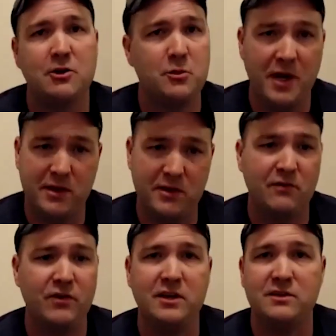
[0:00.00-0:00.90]
or you pay the
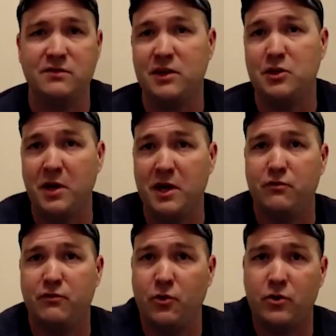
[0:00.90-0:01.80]
convenience fee and you pay the
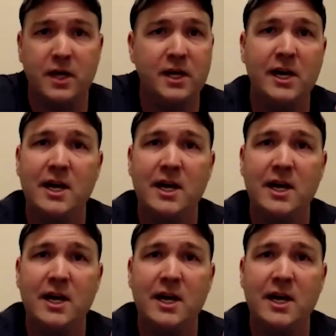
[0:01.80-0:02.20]
40,